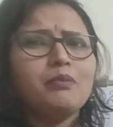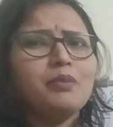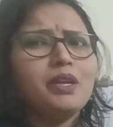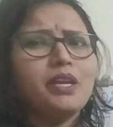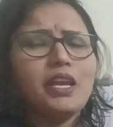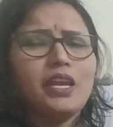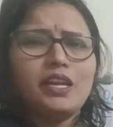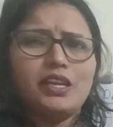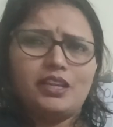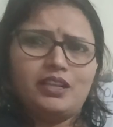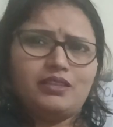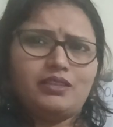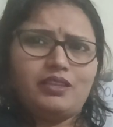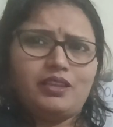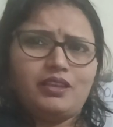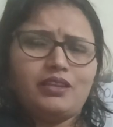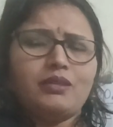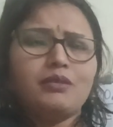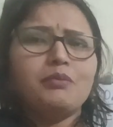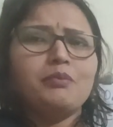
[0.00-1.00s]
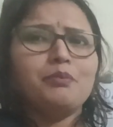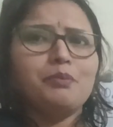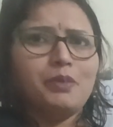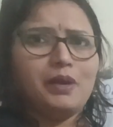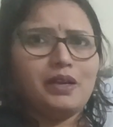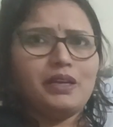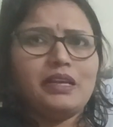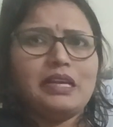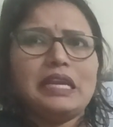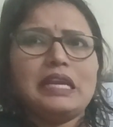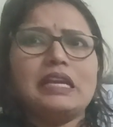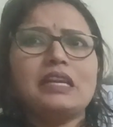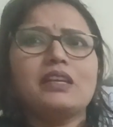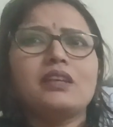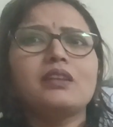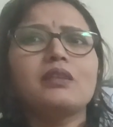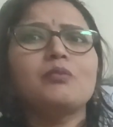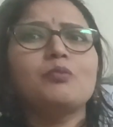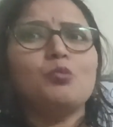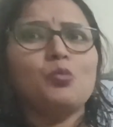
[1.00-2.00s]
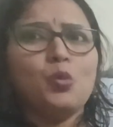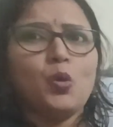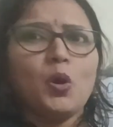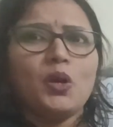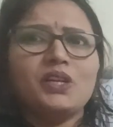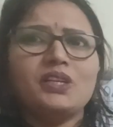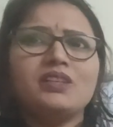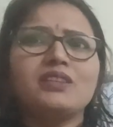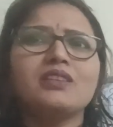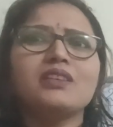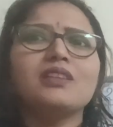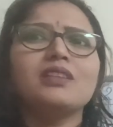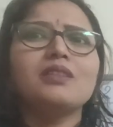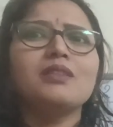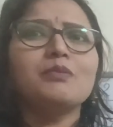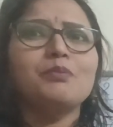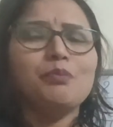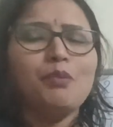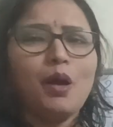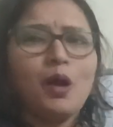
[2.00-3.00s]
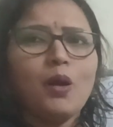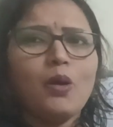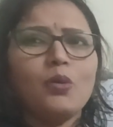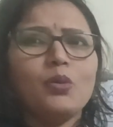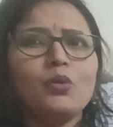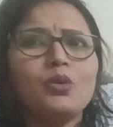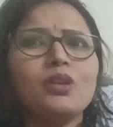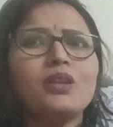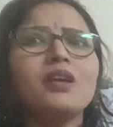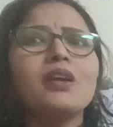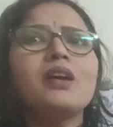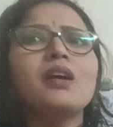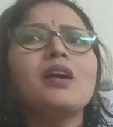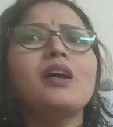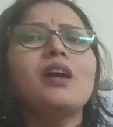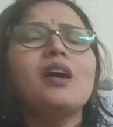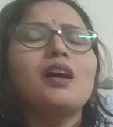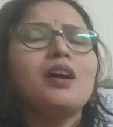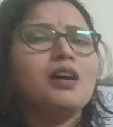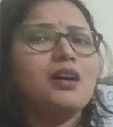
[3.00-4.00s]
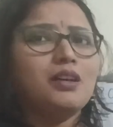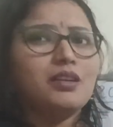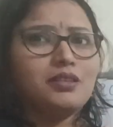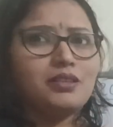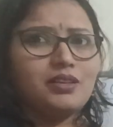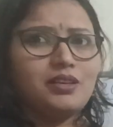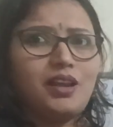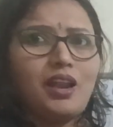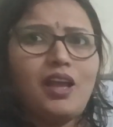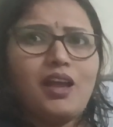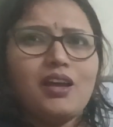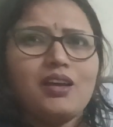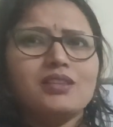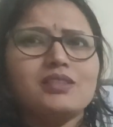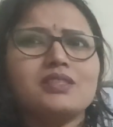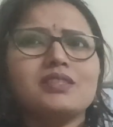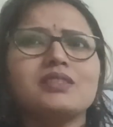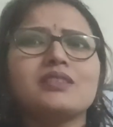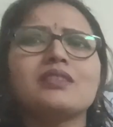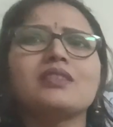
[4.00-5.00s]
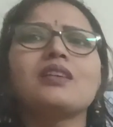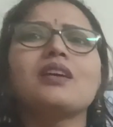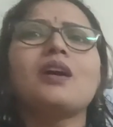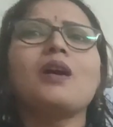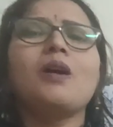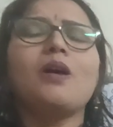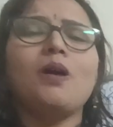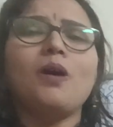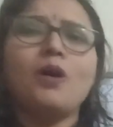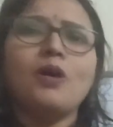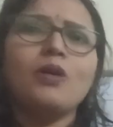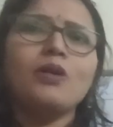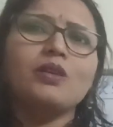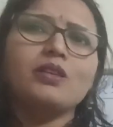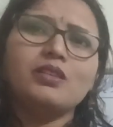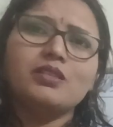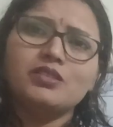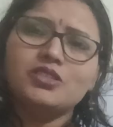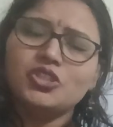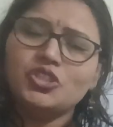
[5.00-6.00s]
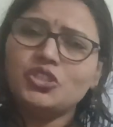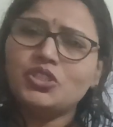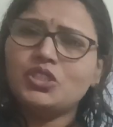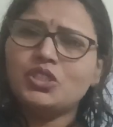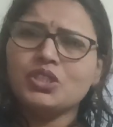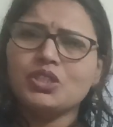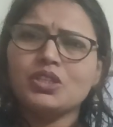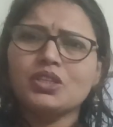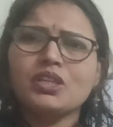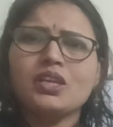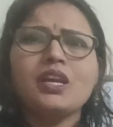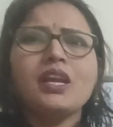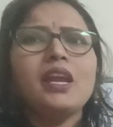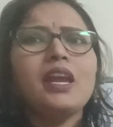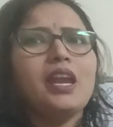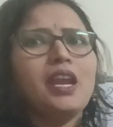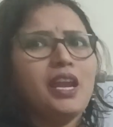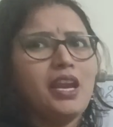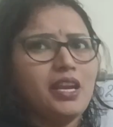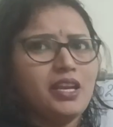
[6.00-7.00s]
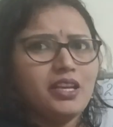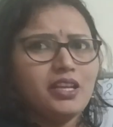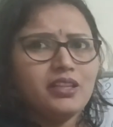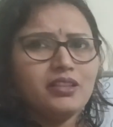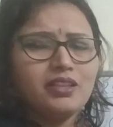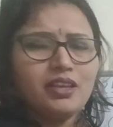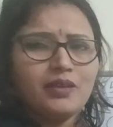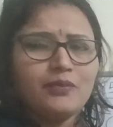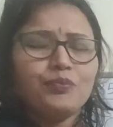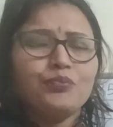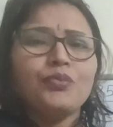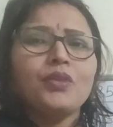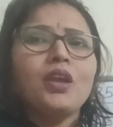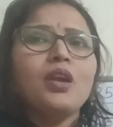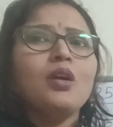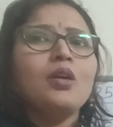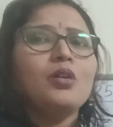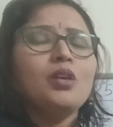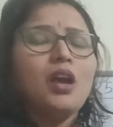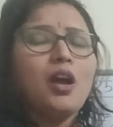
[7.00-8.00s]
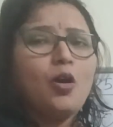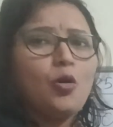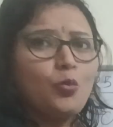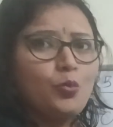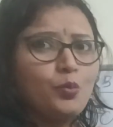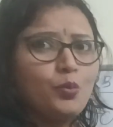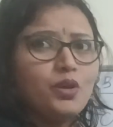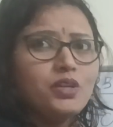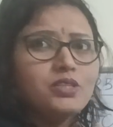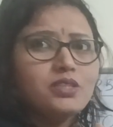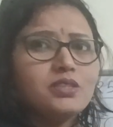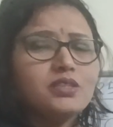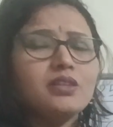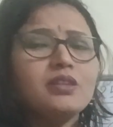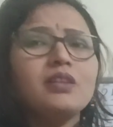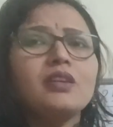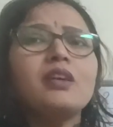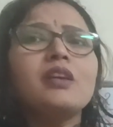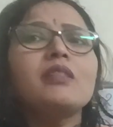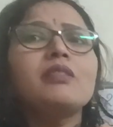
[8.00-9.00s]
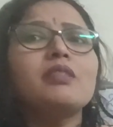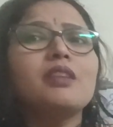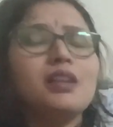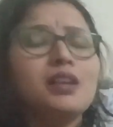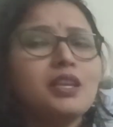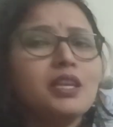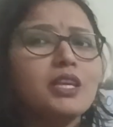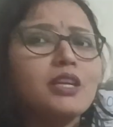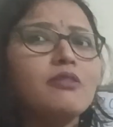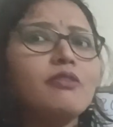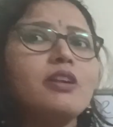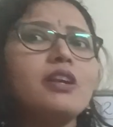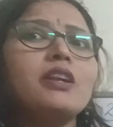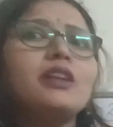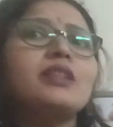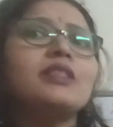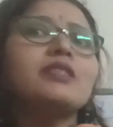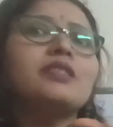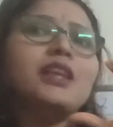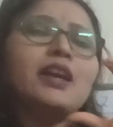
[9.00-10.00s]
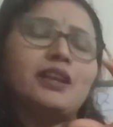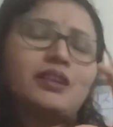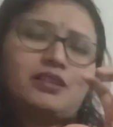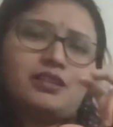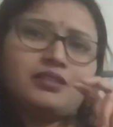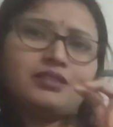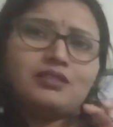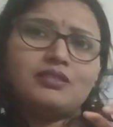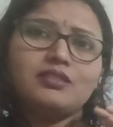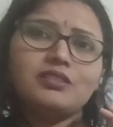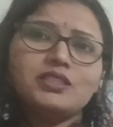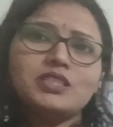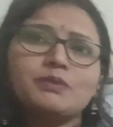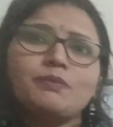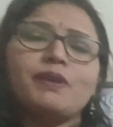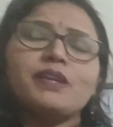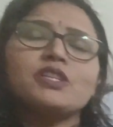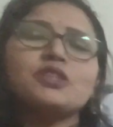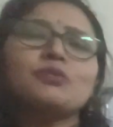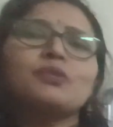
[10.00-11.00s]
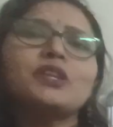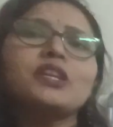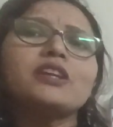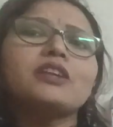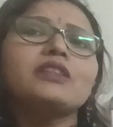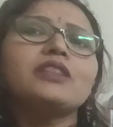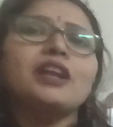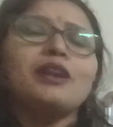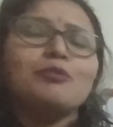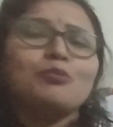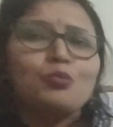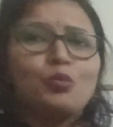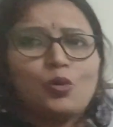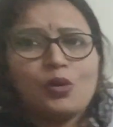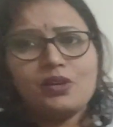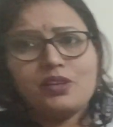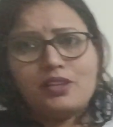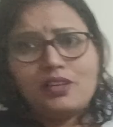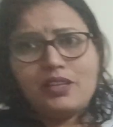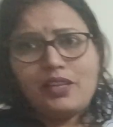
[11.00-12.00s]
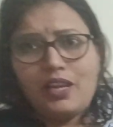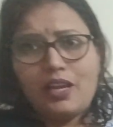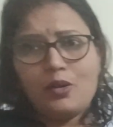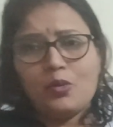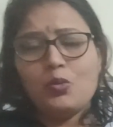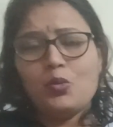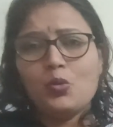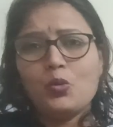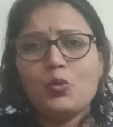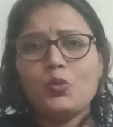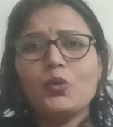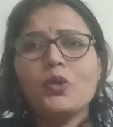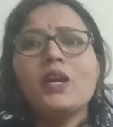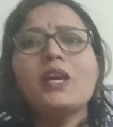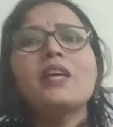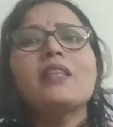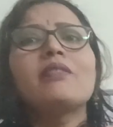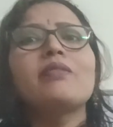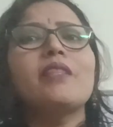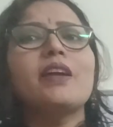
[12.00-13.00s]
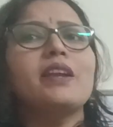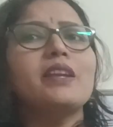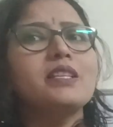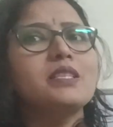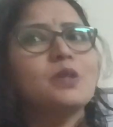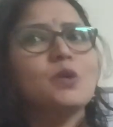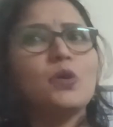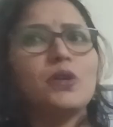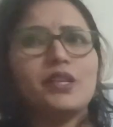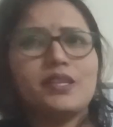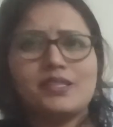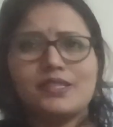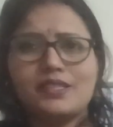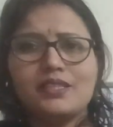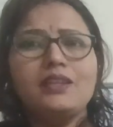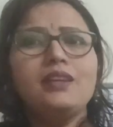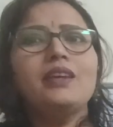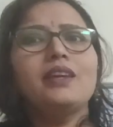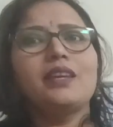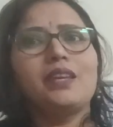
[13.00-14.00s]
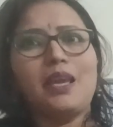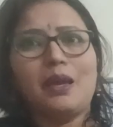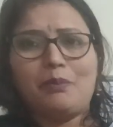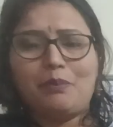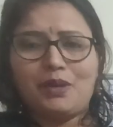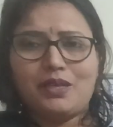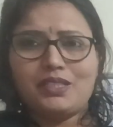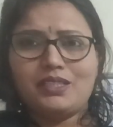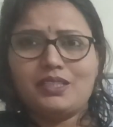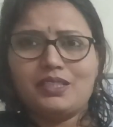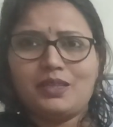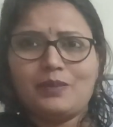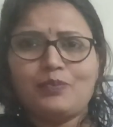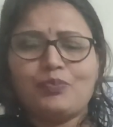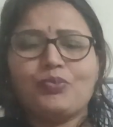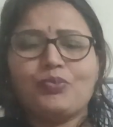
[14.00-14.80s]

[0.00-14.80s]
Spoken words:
be anything: bucket, bottle, bowl, glass, or jug, anything. How much the liquid that especially that bottle can hold, that is called as a capacity.